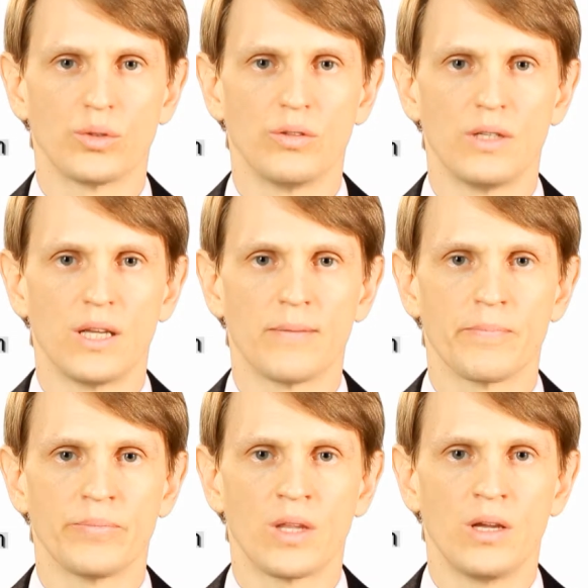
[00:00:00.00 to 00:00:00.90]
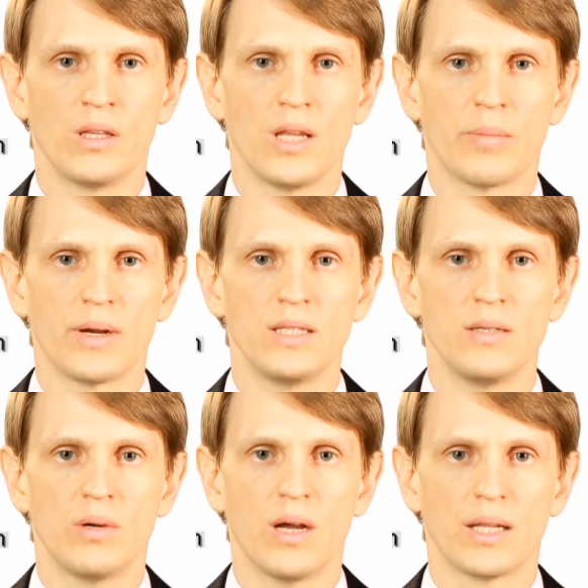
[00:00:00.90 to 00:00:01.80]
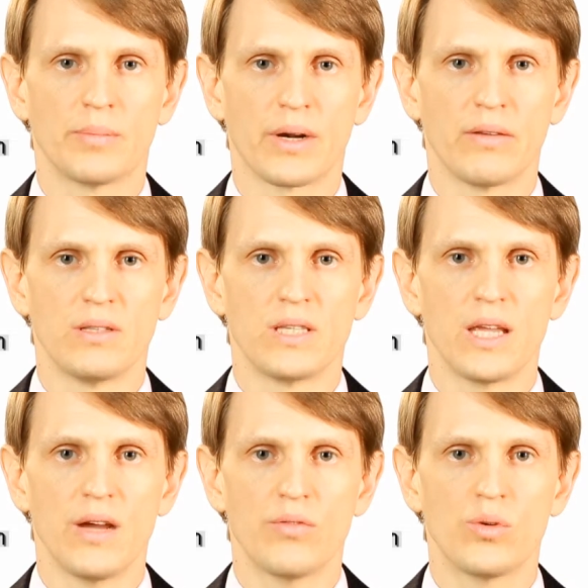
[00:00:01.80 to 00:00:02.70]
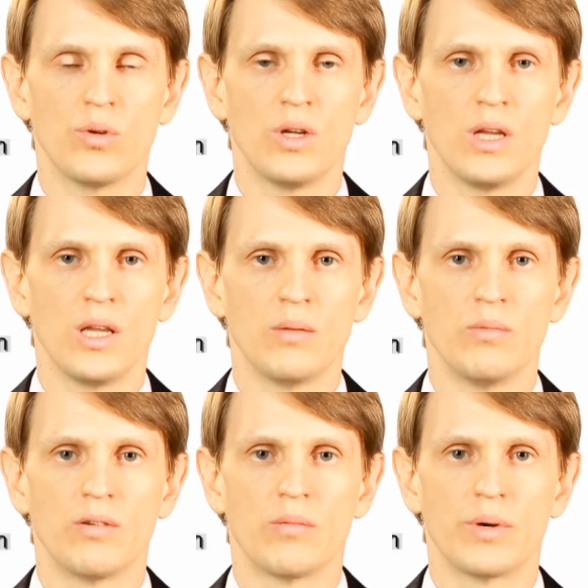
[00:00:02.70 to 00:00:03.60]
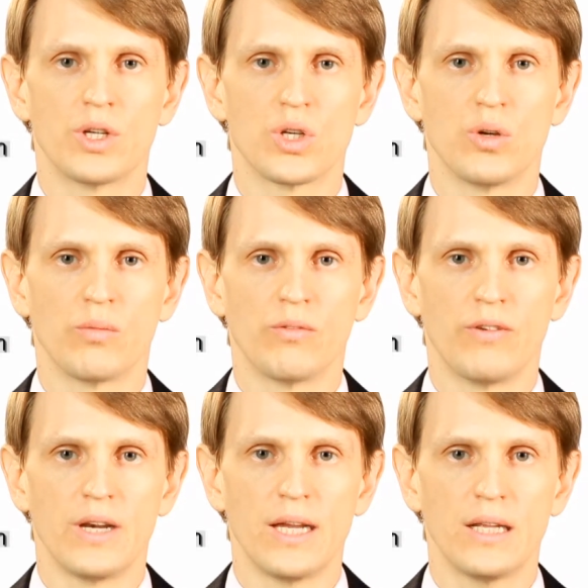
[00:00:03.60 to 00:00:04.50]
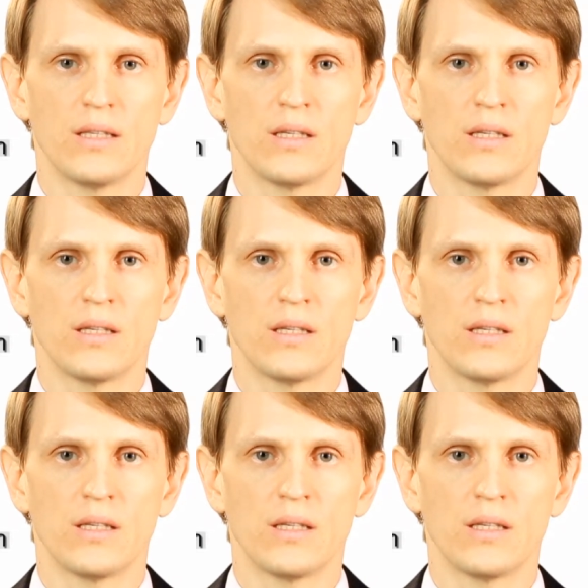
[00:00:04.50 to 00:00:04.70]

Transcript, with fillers: the simplest way to find what you need is to get in touch with me by telephone,